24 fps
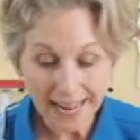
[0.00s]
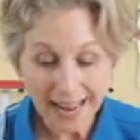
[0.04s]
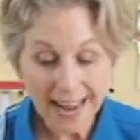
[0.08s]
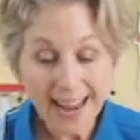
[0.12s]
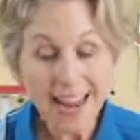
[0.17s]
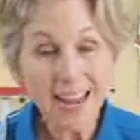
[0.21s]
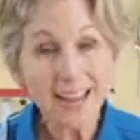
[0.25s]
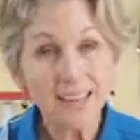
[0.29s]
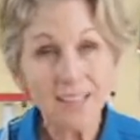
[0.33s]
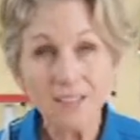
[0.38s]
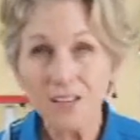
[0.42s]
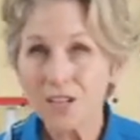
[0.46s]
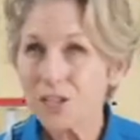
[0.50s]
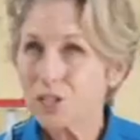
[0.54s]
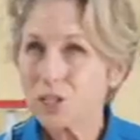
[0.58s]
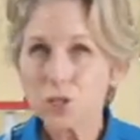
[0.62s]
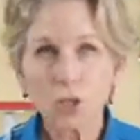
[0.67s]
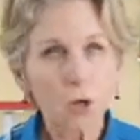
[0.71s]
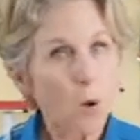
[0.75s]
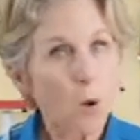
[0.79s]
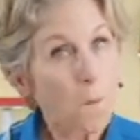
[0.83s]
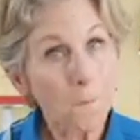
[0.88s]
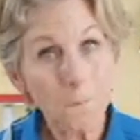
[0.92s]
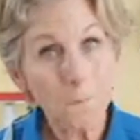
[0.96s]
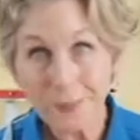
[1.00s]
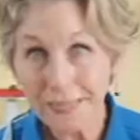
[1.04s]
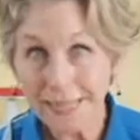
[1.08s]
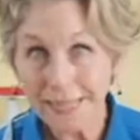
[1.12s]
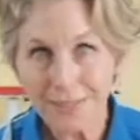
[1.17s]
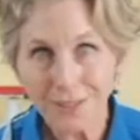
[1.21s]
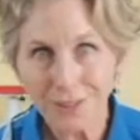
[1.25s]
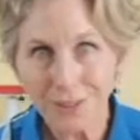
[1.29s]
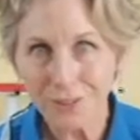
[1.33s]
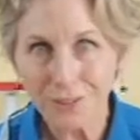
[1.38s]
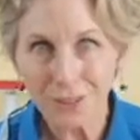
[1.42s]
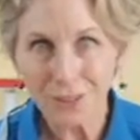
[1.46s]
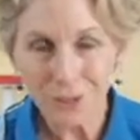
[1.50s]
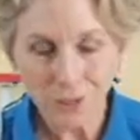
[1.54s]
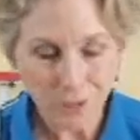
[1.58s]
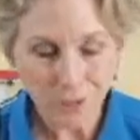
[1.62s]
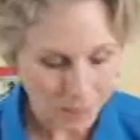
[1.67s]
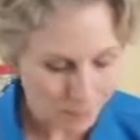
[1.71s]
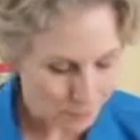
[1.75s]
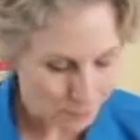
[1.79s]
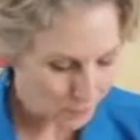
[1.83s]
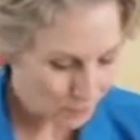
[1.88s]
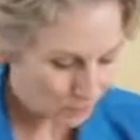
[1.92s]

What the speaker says: and don't peel the cucumber.